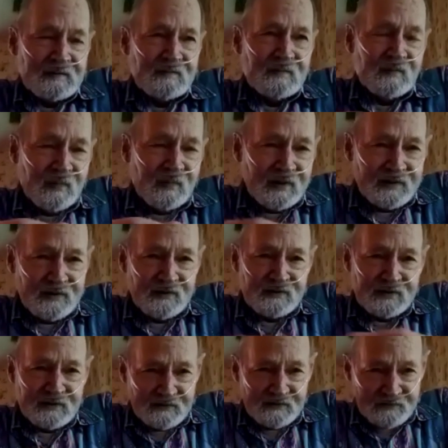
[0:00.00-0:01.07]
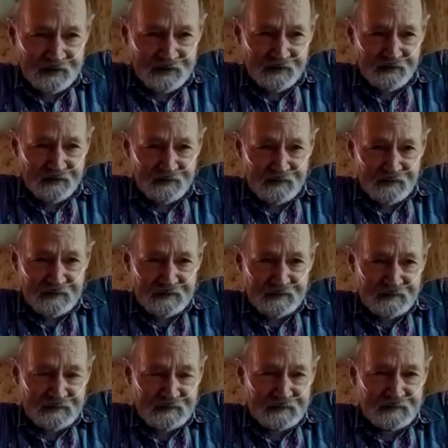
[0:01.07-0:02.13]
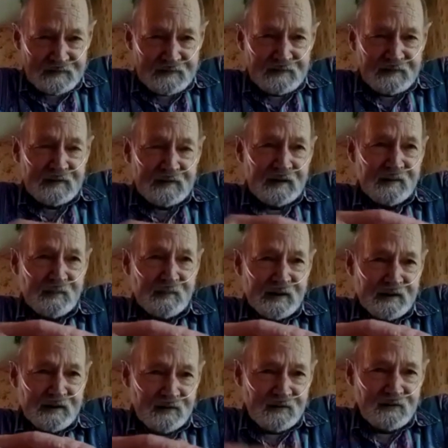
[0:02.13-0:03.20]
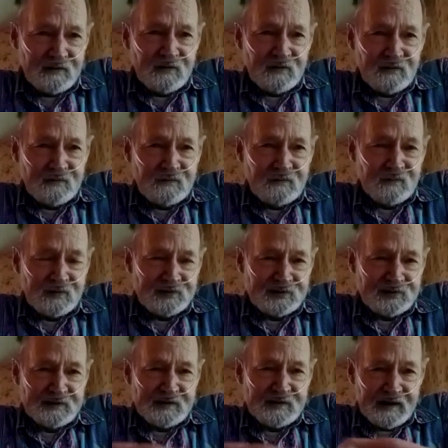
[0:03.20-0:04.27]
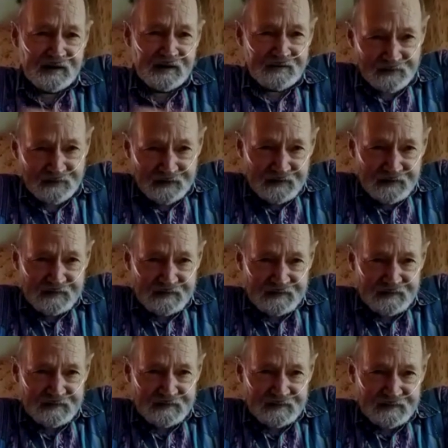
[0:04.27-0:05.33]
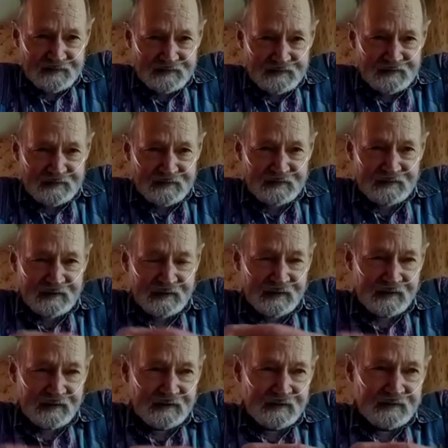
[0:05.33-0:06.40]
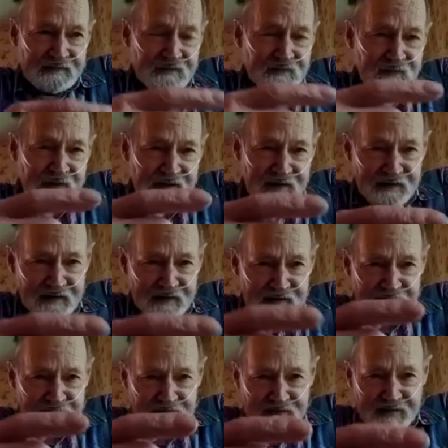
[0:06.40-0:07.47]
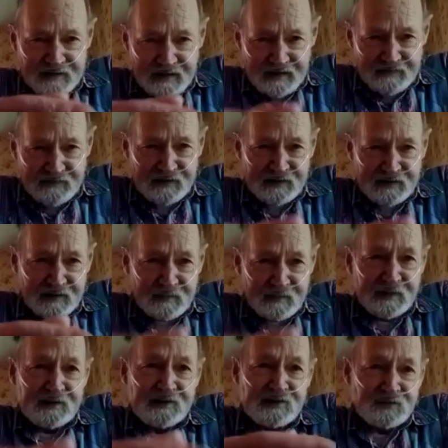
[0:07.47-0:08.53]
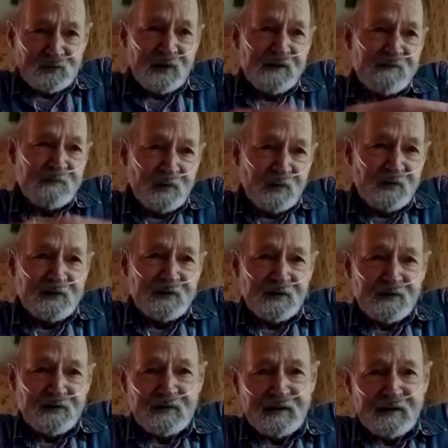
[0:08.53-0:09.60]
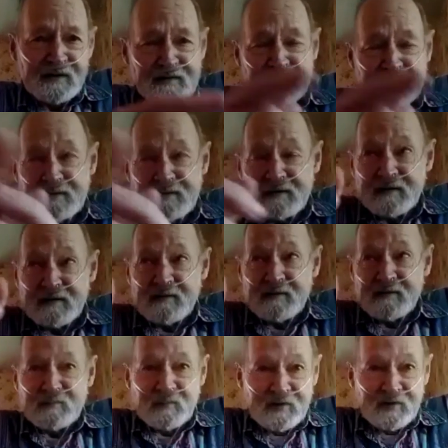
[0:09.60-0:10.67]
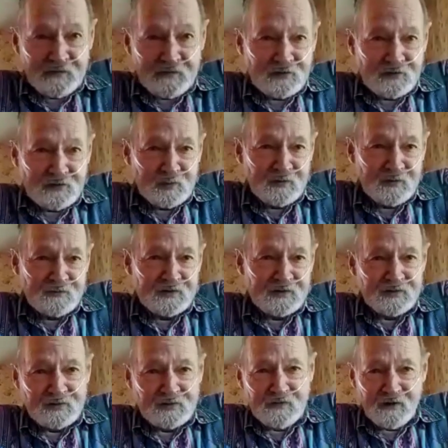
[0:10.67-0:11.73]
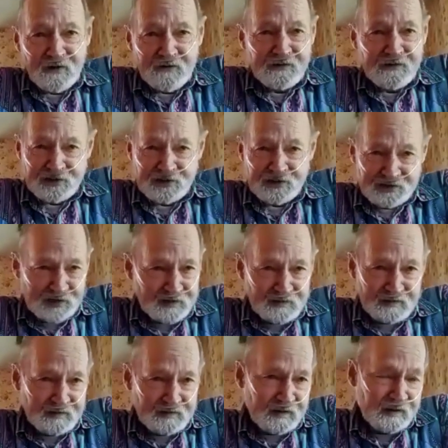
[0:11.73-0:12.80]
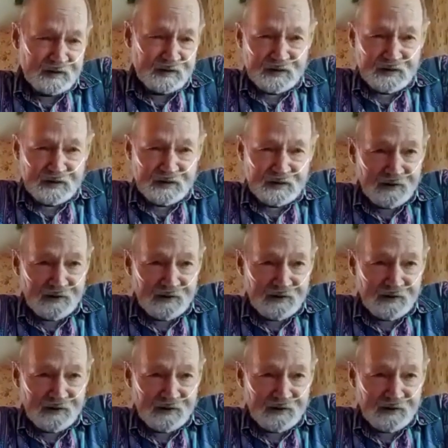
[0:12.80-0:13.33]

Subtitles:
mother lived here, and my uncle was in the Navy. And when he got out of the Navy, him and his wife moved here, and my folks moved to Duvall for just a year.